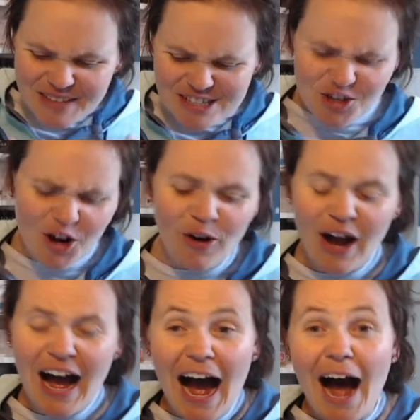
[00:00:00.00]
So
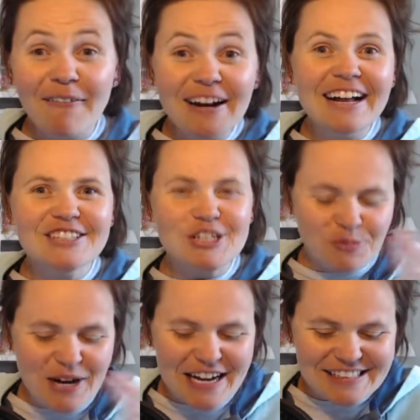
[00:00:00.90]
I want to just
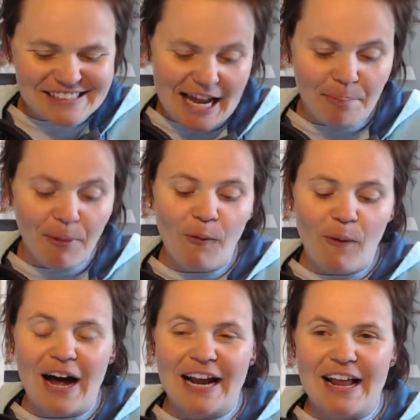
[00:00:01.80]
read a sample one